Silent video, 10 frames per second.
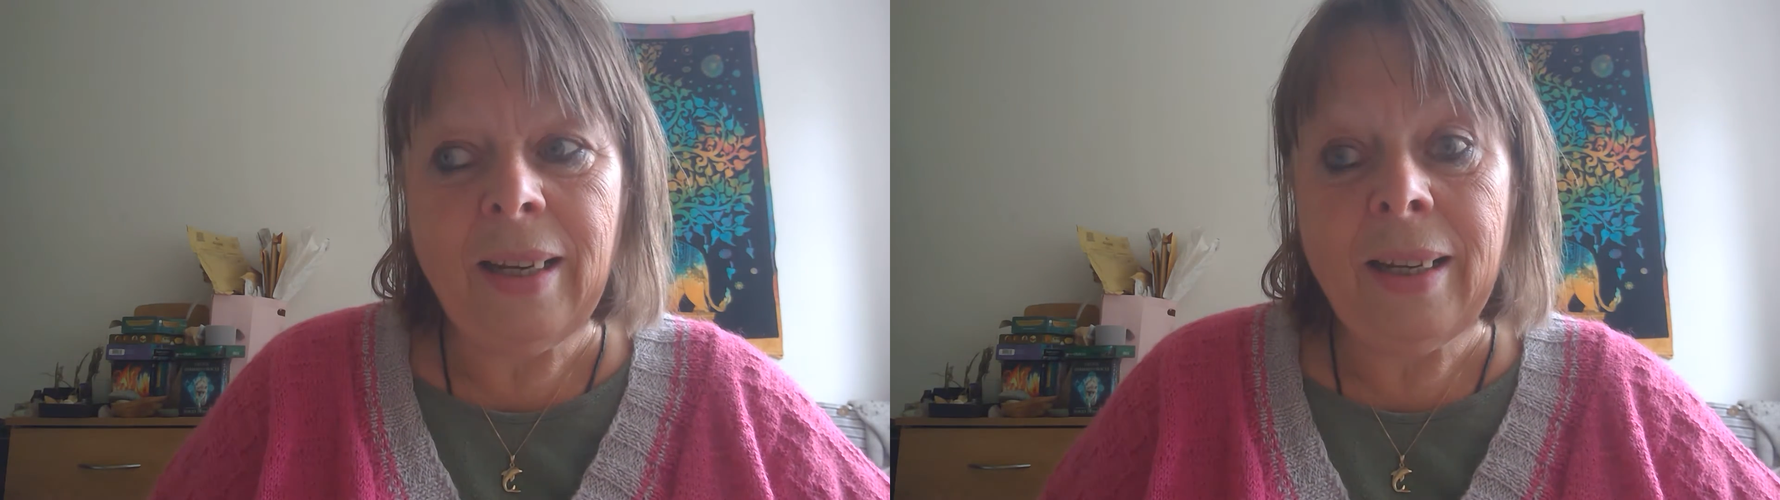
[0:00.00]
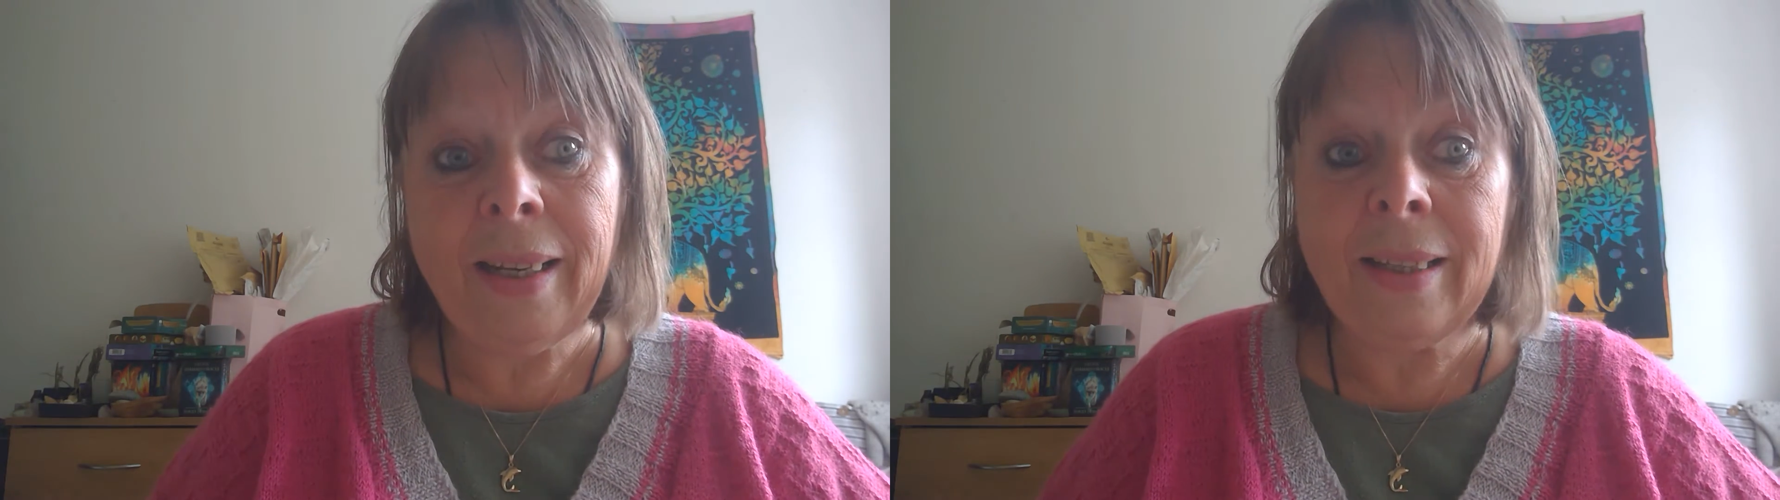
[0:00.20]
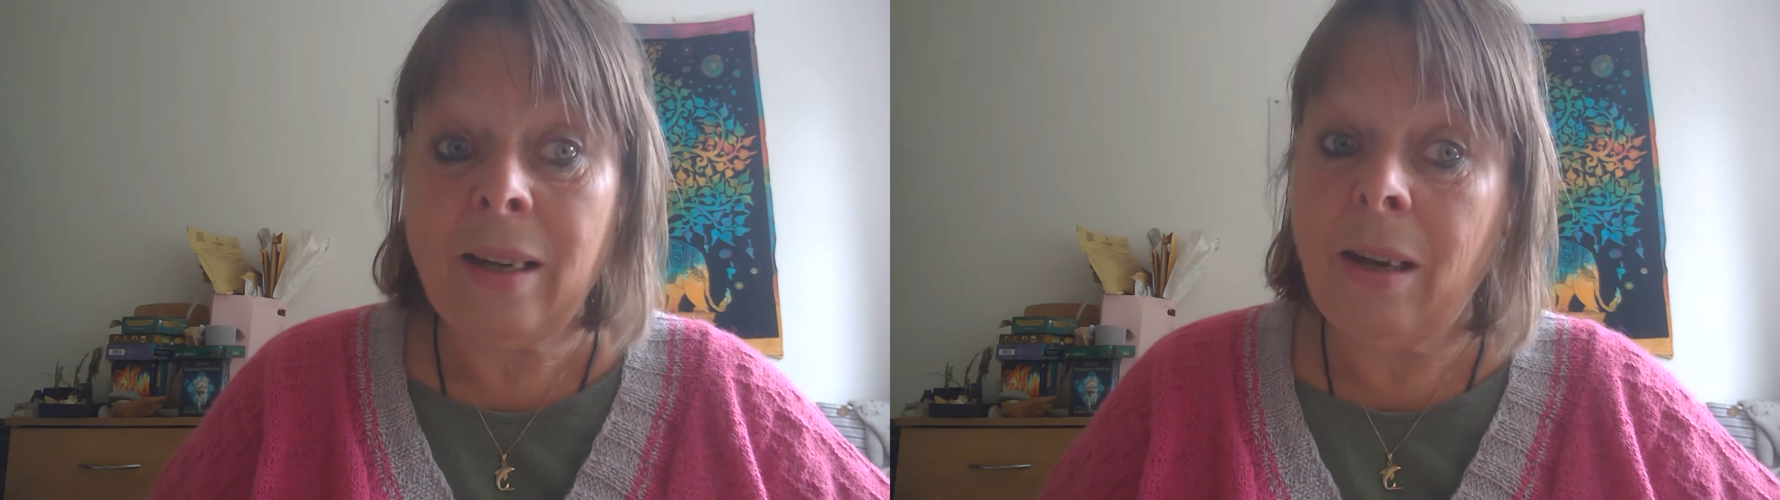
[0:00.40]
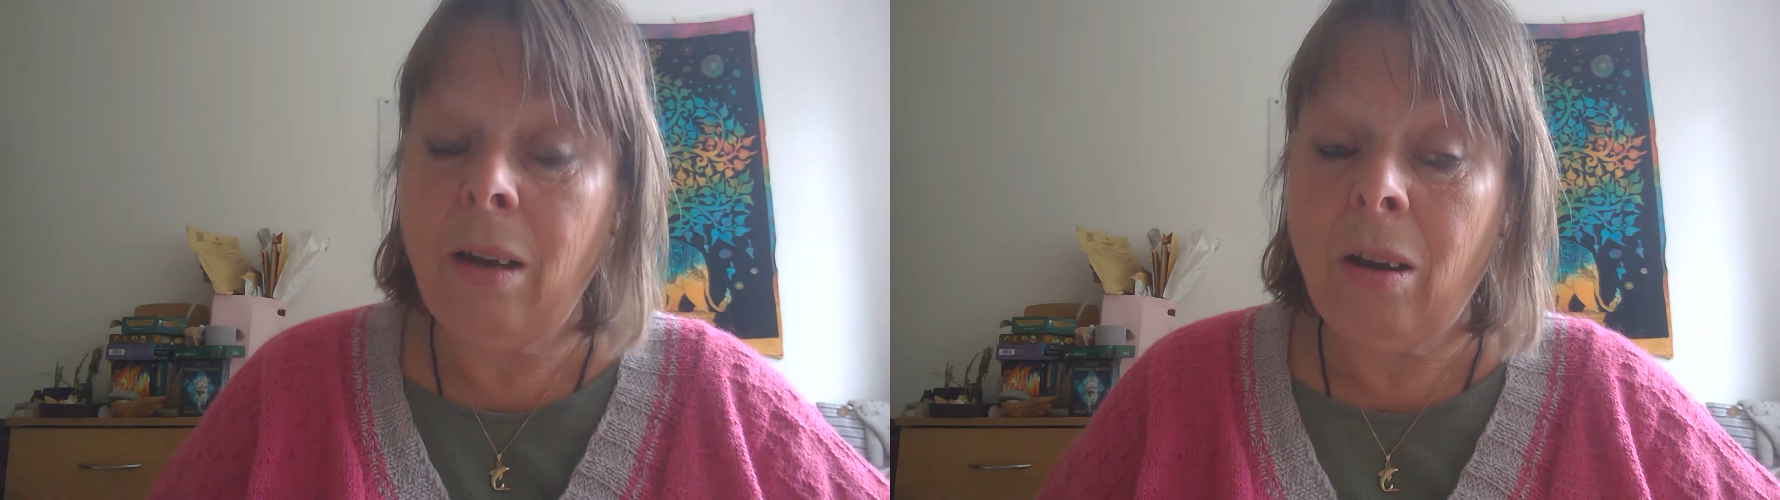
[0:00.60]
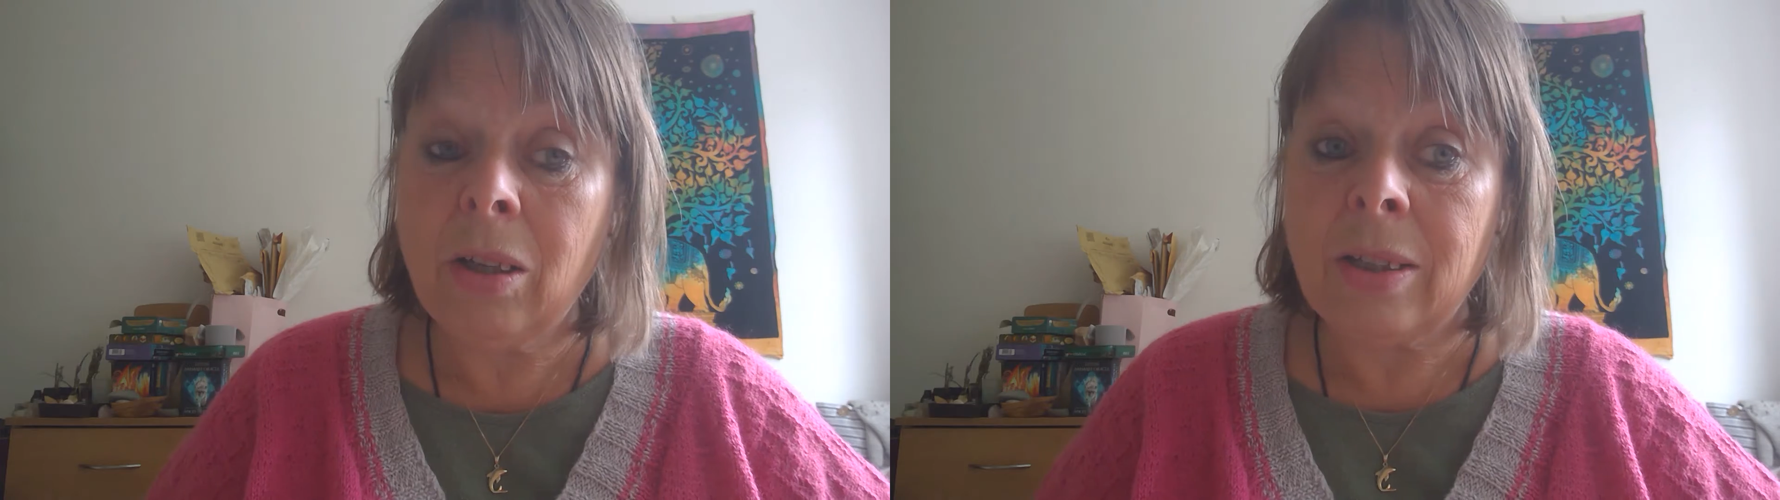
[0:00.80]
I like that a
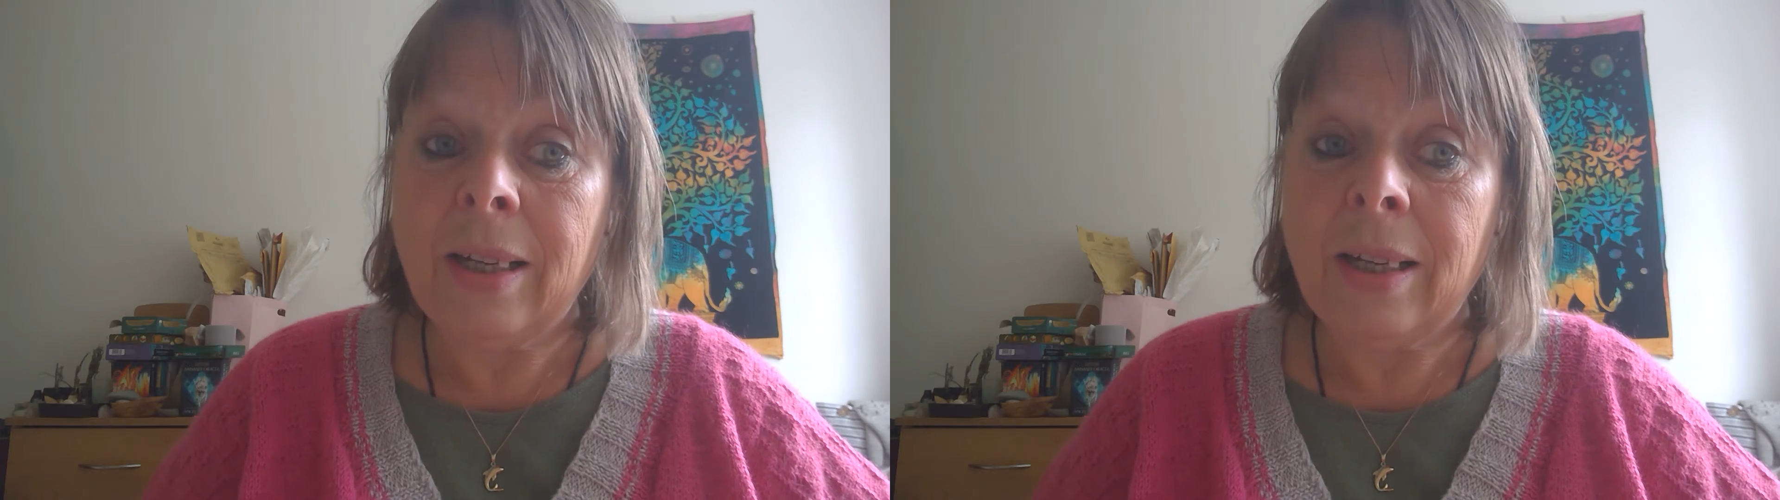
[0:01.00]
lot,